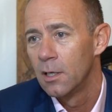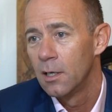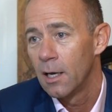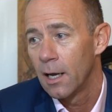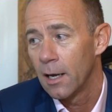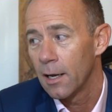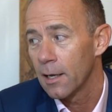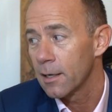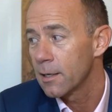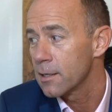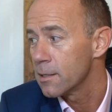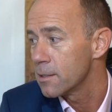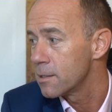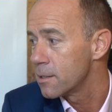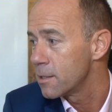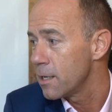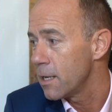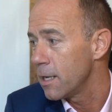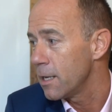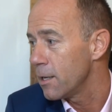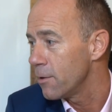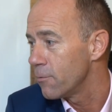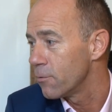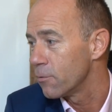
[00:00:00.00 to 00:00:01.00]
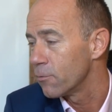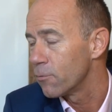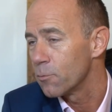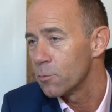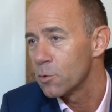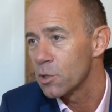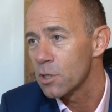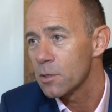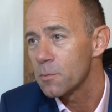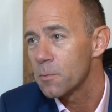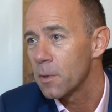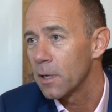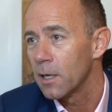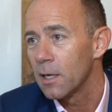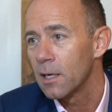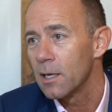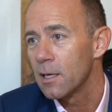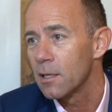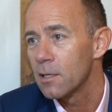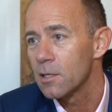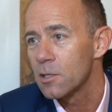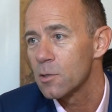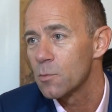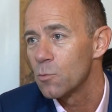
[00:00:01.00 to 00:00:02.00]
And I can see, even from just being
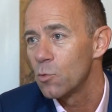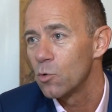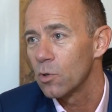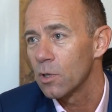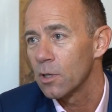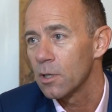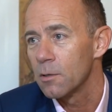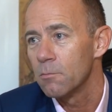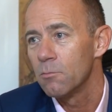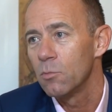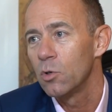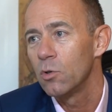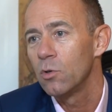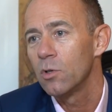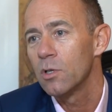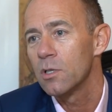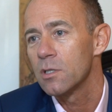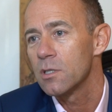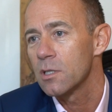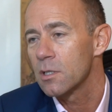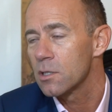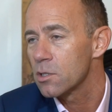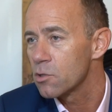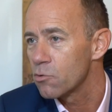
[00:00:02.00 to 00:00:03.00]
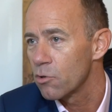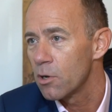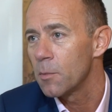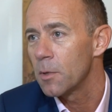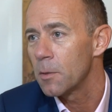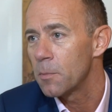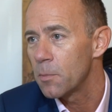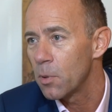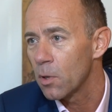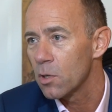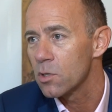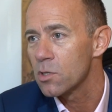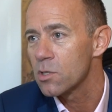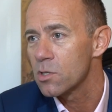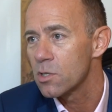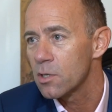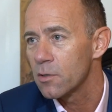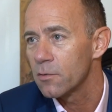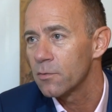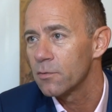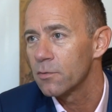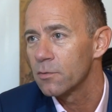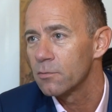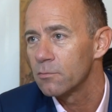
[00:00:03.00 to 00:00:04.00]
here this morning, the mood is extremely
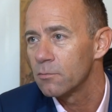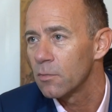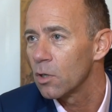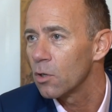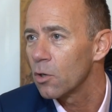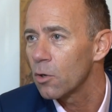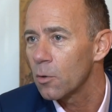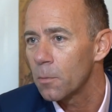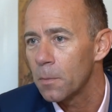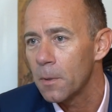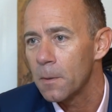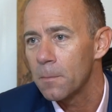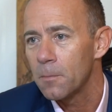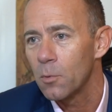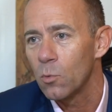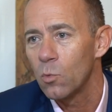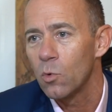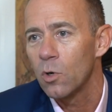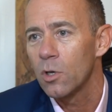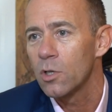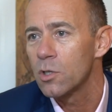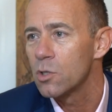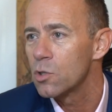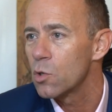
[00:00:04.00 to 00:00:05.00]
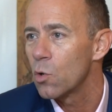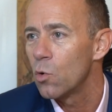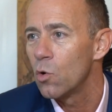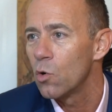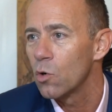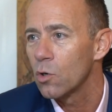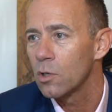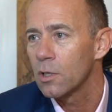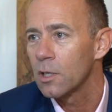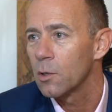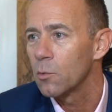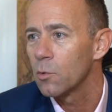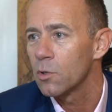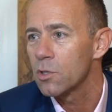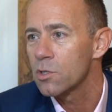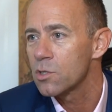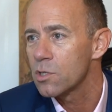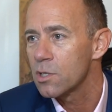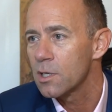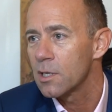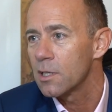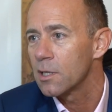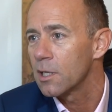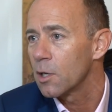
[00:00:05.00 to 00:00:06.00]
positive. A lot of people want to talk, they want to
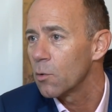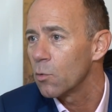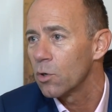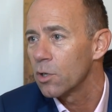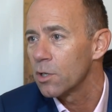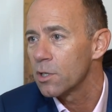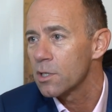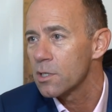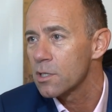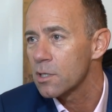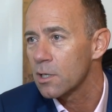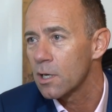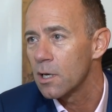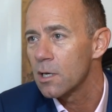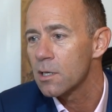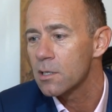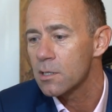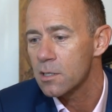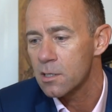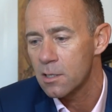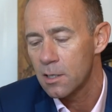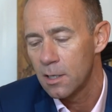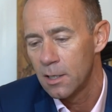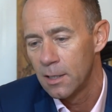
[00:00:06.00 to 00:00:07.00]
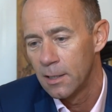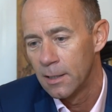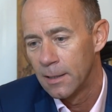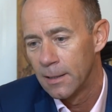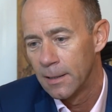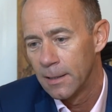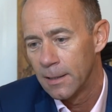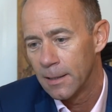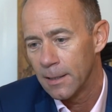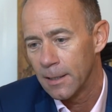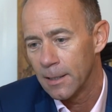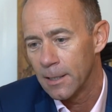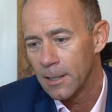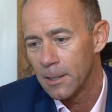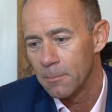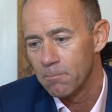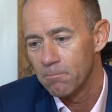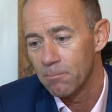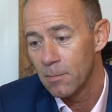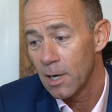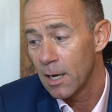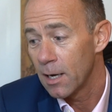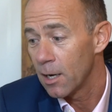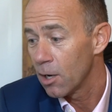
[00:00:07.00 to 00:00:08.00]
sit, they want to discuss.
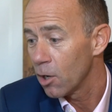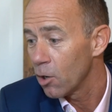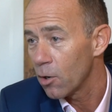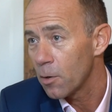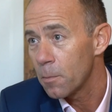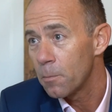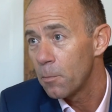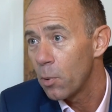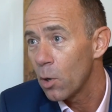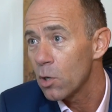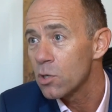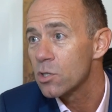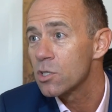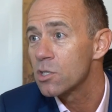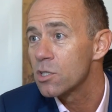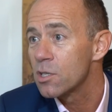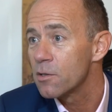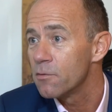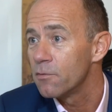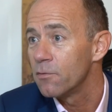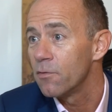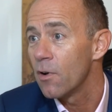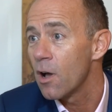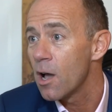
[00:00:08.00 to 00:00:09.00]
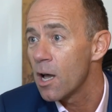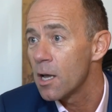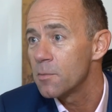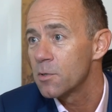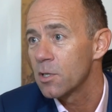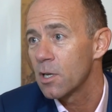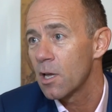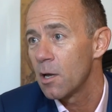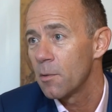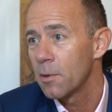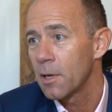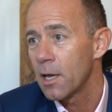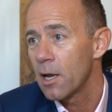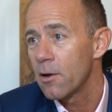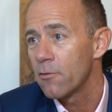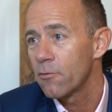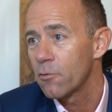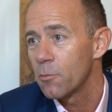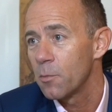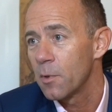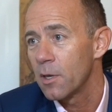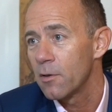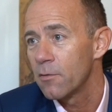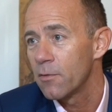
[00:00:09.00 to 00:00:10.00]
And a lot of positive vibes coming out
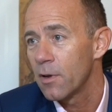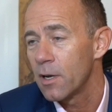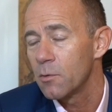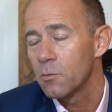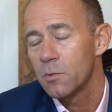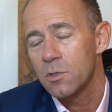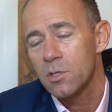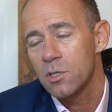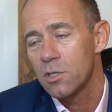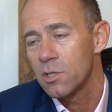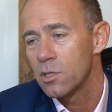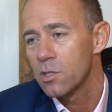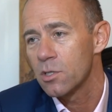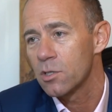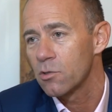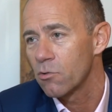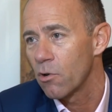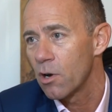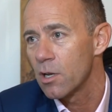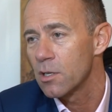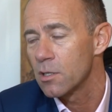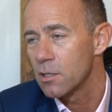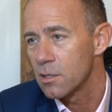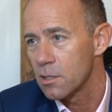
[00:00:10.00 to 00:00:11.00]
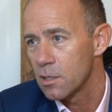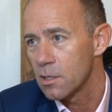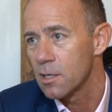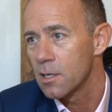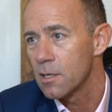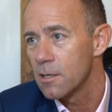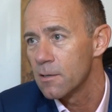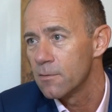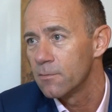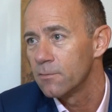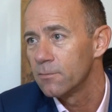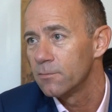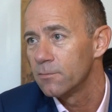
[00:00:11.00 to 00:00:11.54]
from the event, which is just great to see.